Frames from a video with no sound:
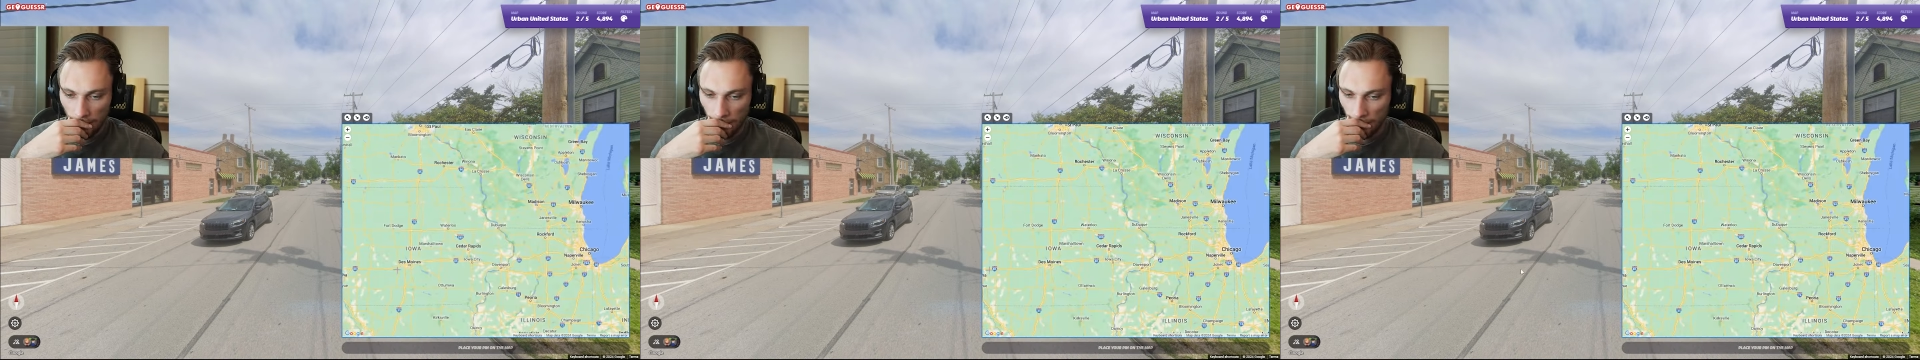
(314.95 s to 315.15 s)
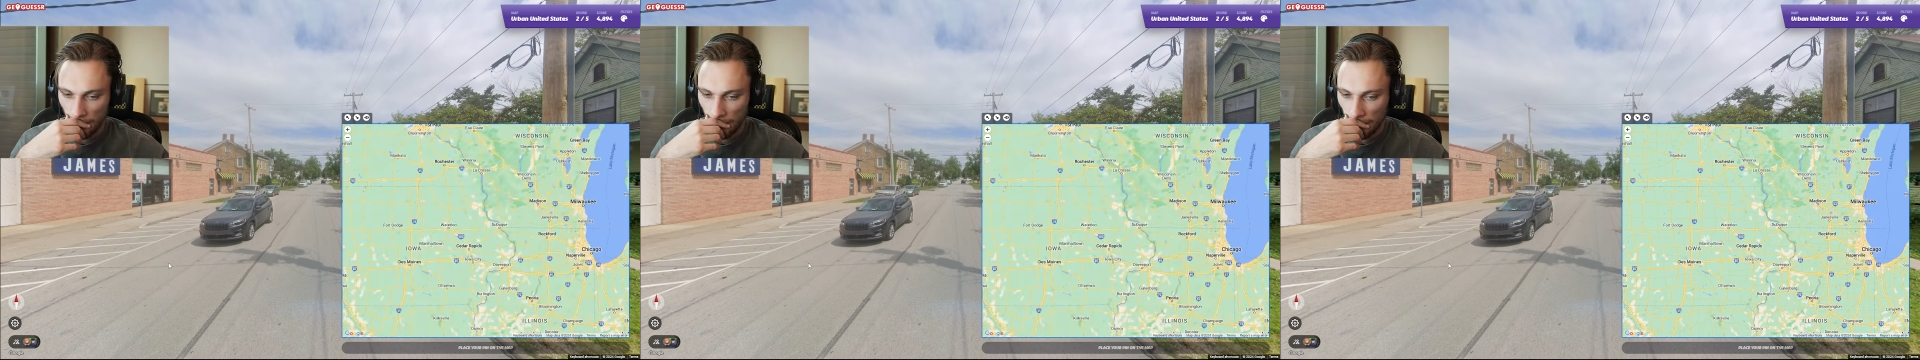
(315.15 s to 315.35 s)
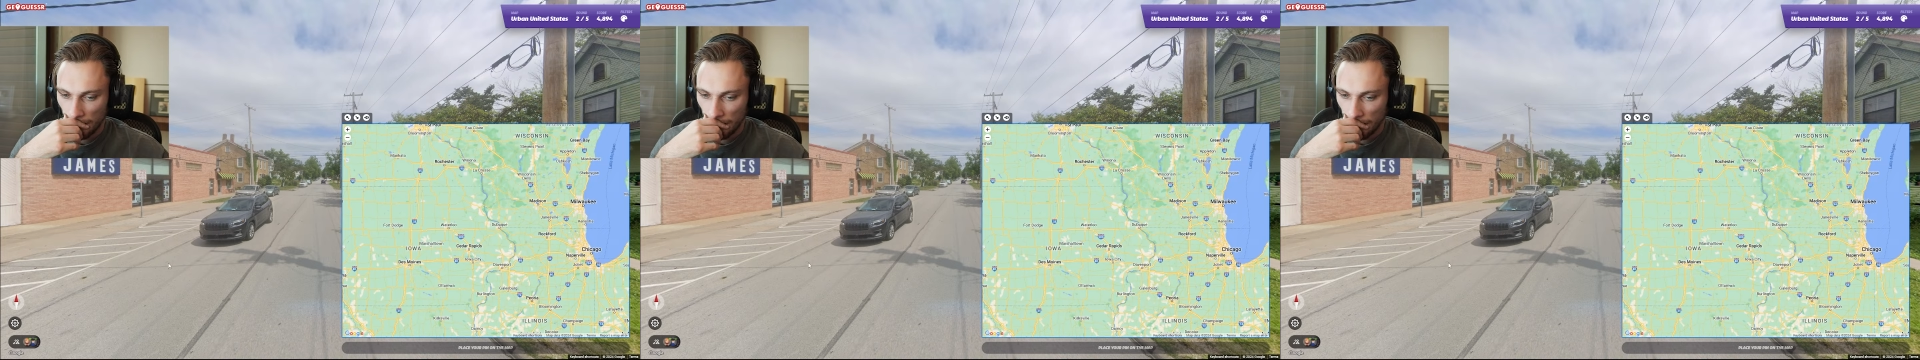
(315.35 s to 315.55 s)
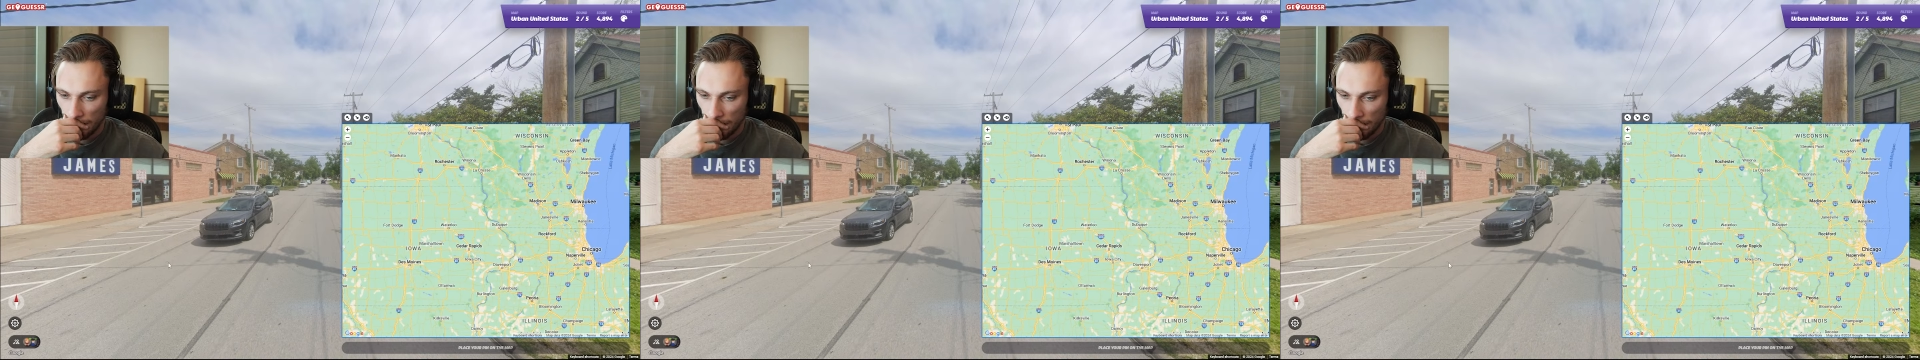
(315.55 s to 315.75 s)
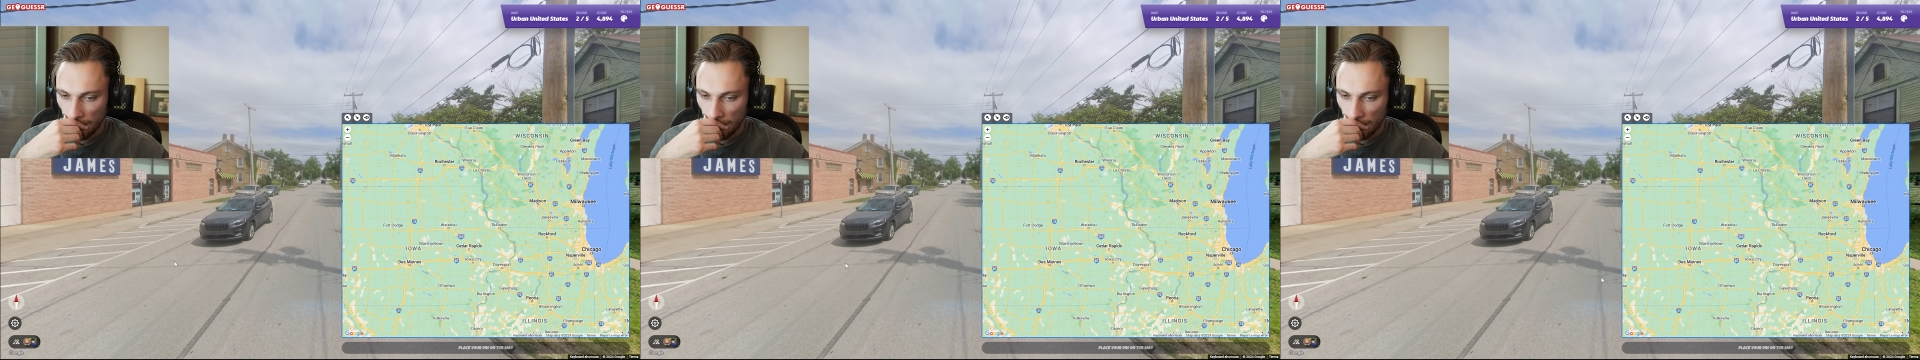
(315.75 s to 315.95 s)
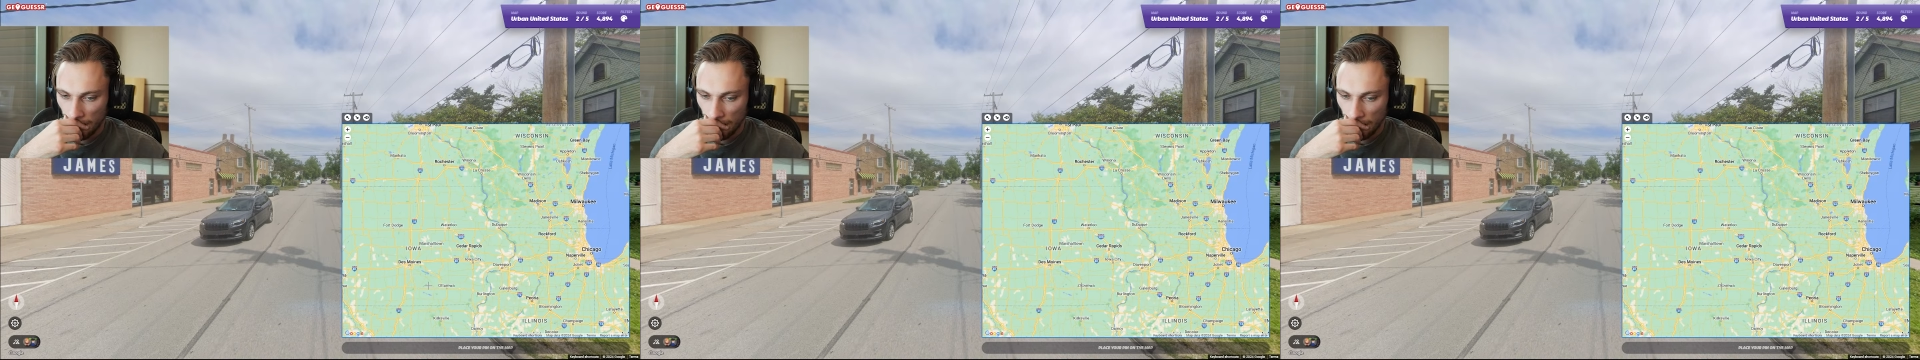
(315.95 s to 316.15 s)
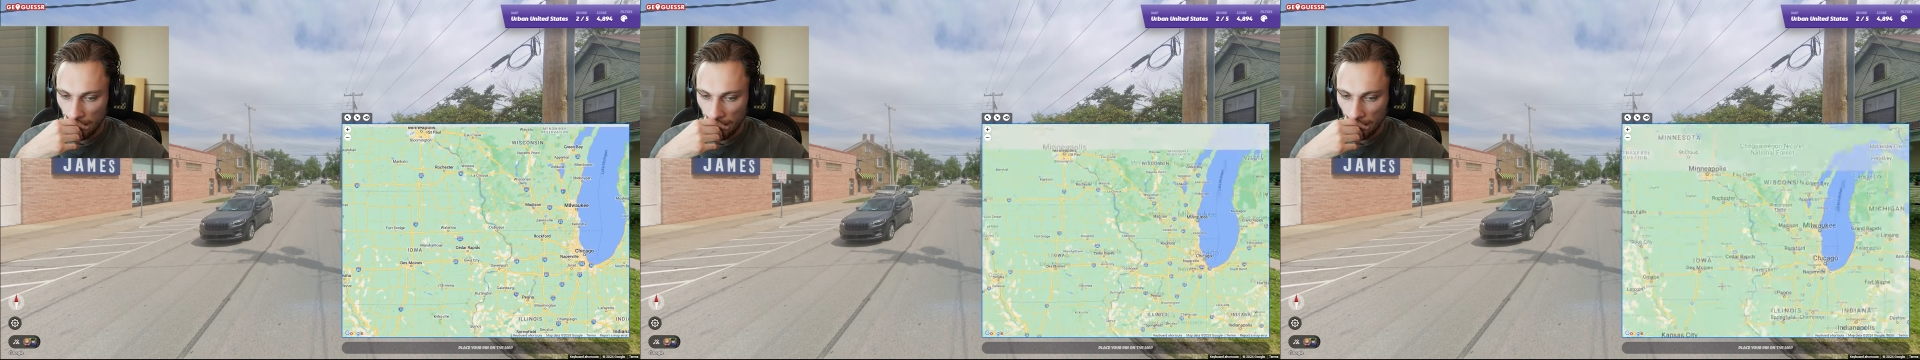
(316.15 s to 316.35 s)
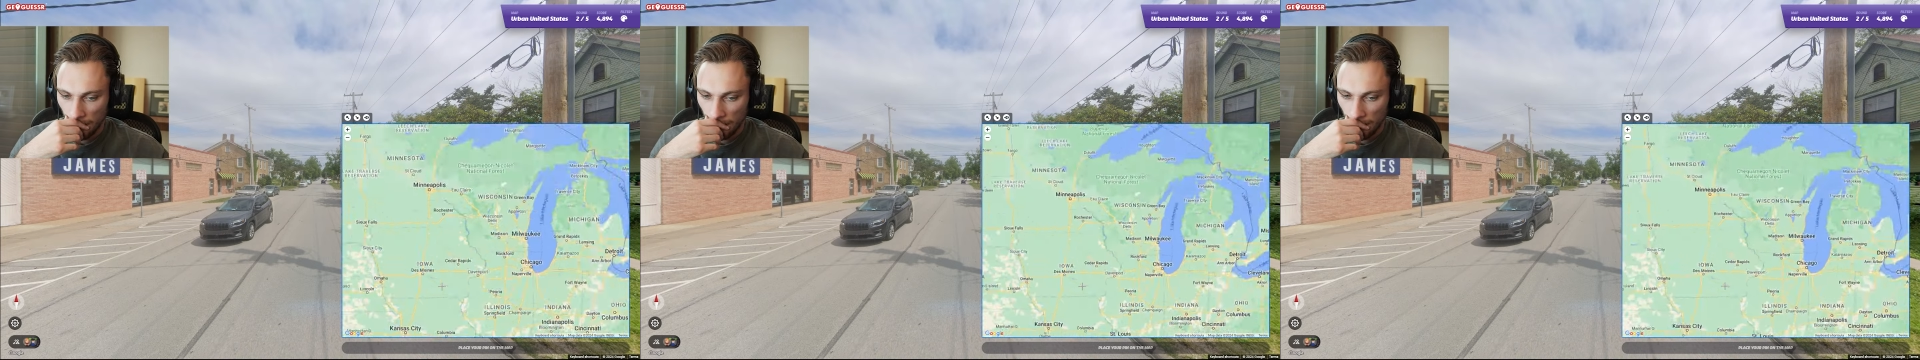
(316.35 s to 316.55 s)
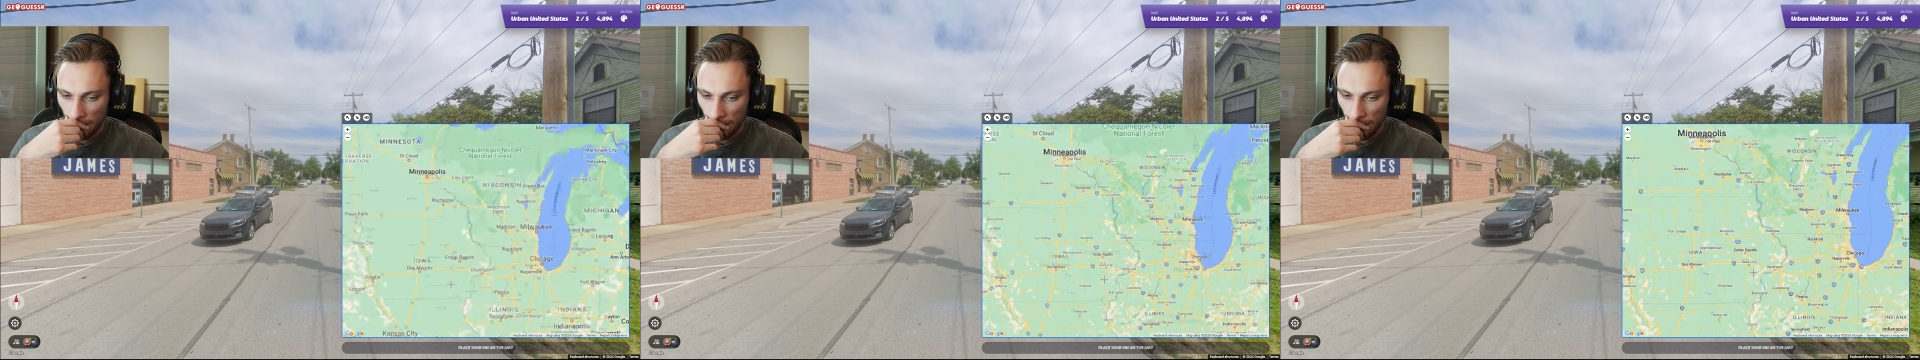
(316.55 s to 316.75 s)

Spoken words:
(no one is talking)